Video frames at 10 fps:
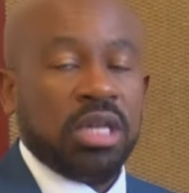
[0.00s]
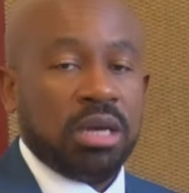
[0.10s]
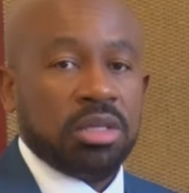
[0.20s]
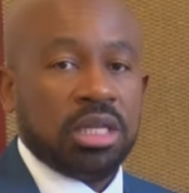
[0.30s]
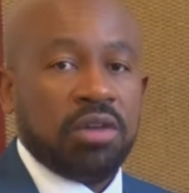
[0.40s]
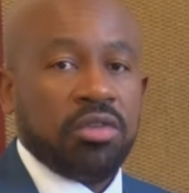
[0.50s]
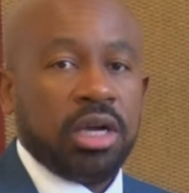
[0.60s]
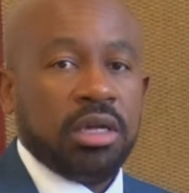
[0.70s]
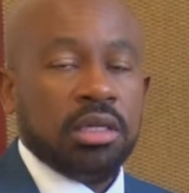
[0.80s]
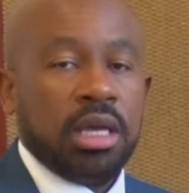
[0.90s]
Lab East
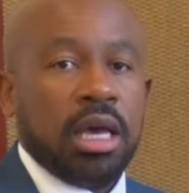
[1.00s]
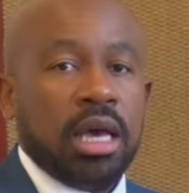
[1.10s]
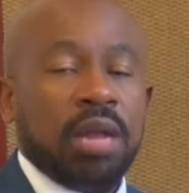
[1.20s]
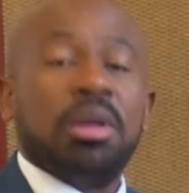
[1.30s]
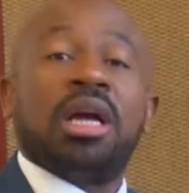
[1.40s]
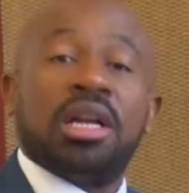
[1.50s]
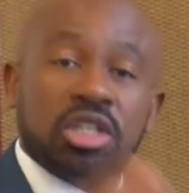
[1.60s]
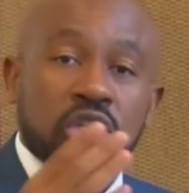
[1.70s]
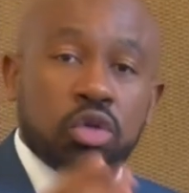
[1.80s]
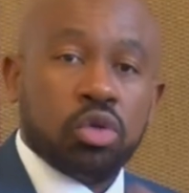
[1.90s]
Africa. And I'm
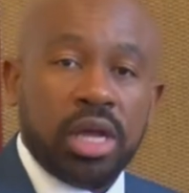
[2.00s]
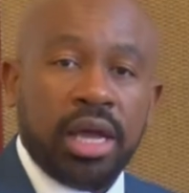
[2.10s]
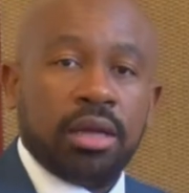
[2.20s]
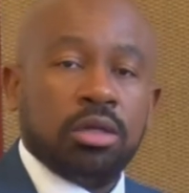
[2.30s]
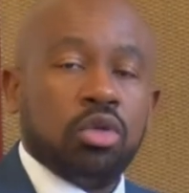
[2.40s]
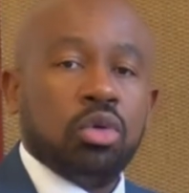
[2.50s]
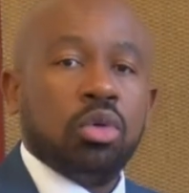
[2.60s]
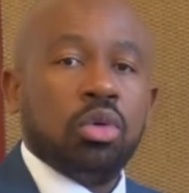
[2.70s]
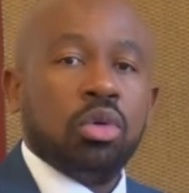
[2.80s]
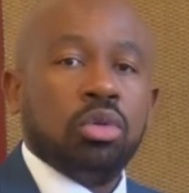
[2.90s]
encouraging you today
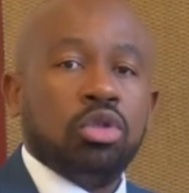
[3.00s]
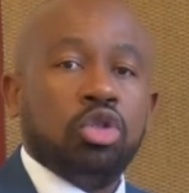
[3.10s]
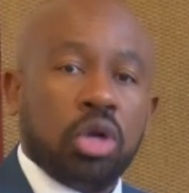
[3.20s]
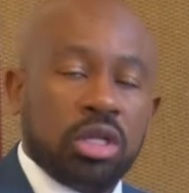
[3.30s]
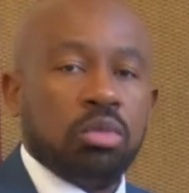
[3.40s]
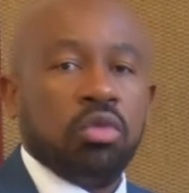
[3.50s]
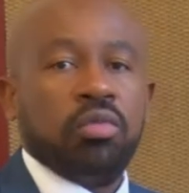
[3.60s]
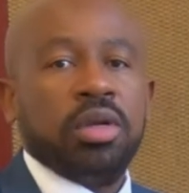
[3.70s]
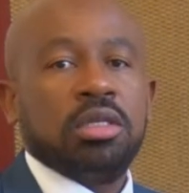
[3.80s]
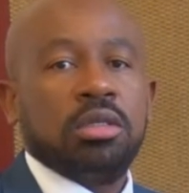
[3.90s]
to join the
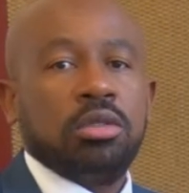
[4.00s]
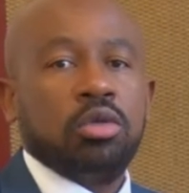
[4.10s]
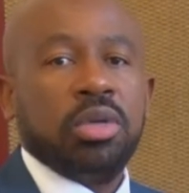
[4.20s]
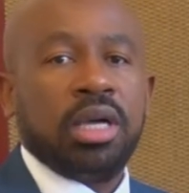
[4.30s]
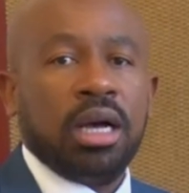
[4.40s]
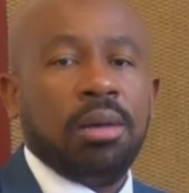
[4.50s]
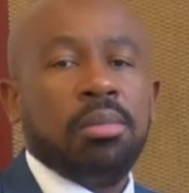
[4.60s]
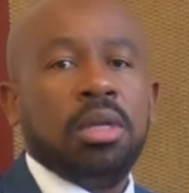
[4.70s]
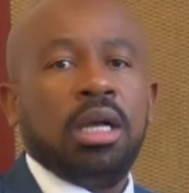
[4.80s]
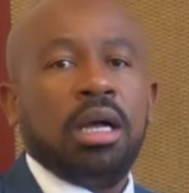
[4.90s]
movement, to
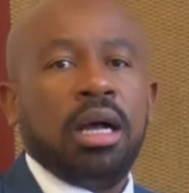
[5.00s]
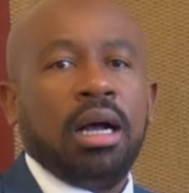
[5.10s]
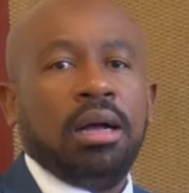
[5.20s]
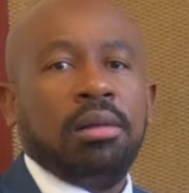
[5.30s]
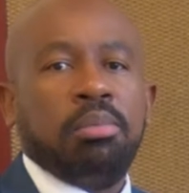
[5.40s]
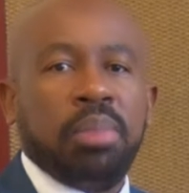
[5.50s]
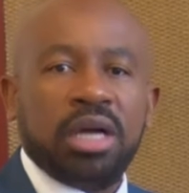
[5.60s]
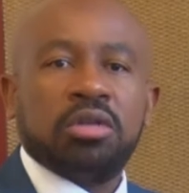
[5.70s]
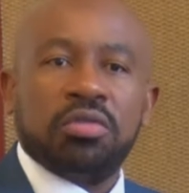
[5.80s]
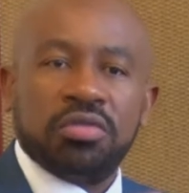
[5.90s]
become
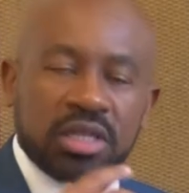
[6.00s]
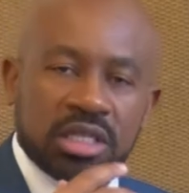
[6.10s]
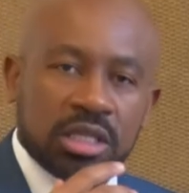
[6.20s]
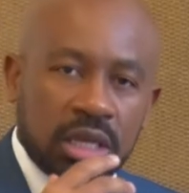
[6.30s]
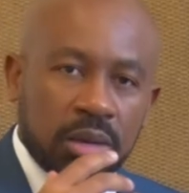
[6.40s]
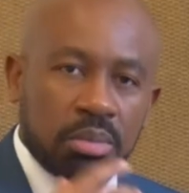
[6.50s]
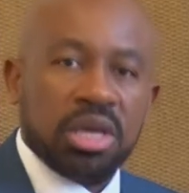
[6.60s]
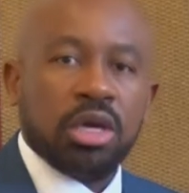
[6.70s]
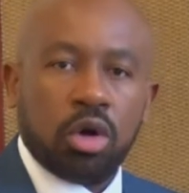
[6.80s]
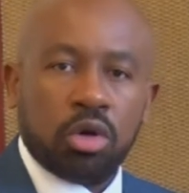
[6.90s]
part of this
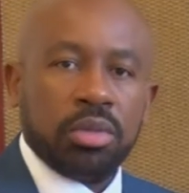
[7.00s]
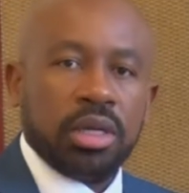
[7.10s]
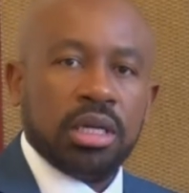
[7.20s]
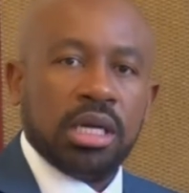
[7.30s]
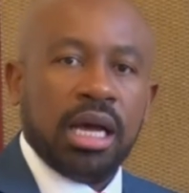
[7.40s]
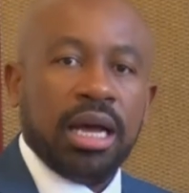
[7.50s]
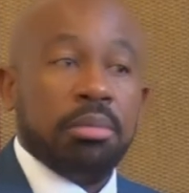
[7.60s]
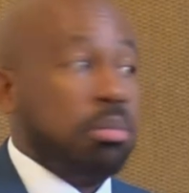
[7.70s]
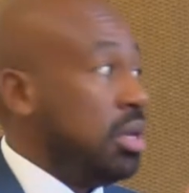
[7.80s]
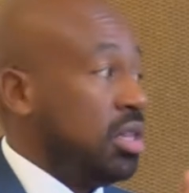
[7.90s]
B economy and
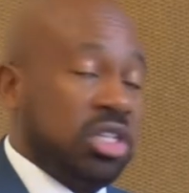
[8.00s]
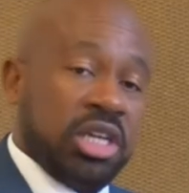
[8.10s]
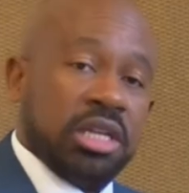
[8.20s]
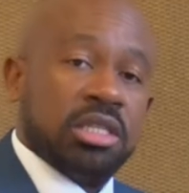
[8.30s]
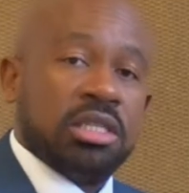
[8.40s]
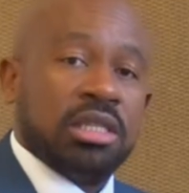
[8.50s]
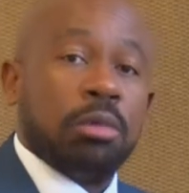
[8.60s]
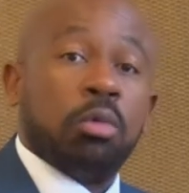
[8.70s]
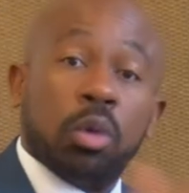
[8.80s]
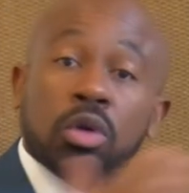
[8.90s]
be the change
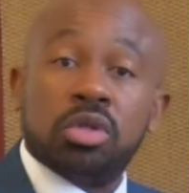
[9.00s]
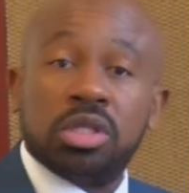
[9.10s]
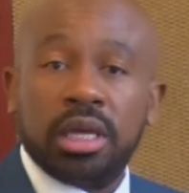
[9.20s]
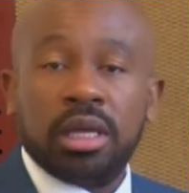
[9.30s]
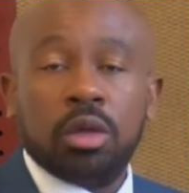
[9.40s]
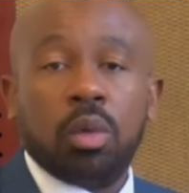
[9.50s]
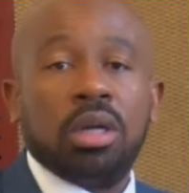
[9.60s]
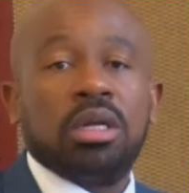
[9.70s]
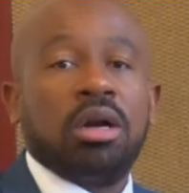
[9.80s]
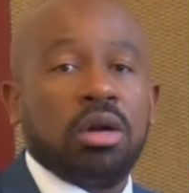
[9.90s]
that we want to see in the
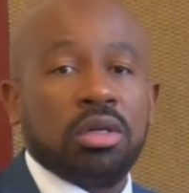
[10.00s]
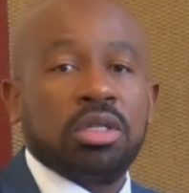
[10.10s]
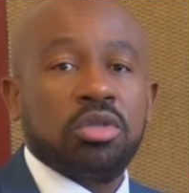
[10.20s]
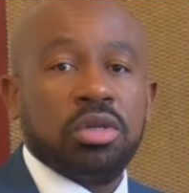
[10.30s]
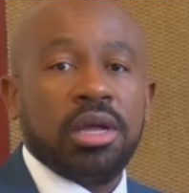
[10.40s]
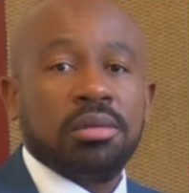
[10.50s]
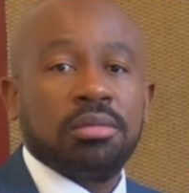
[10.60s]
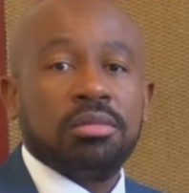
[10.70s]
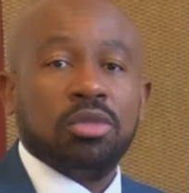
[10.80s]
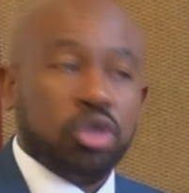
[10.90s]
world around us today.
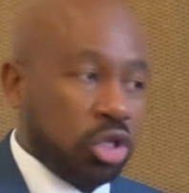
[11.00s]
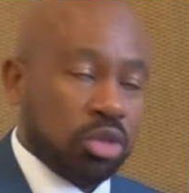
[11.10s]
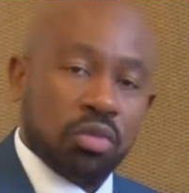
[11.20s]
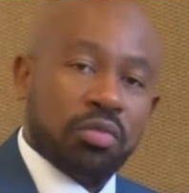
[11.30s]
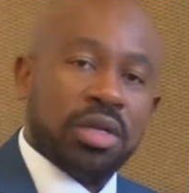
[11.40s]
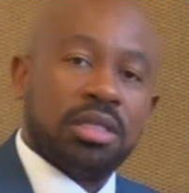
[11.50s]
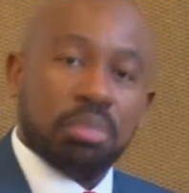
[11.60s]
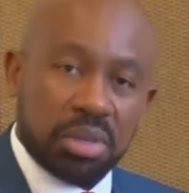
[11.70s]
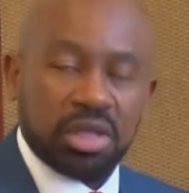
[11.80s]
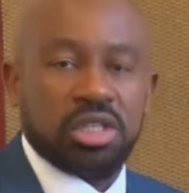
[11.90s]
Join the movement,
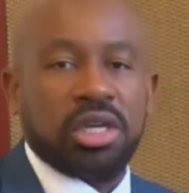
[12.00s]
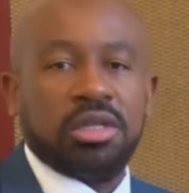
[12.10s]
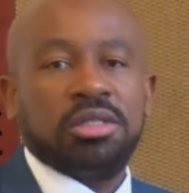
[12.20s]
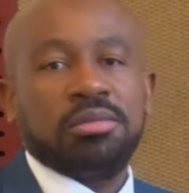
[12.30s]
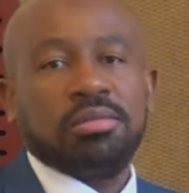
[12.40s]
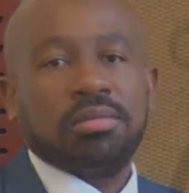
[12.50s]
be the change.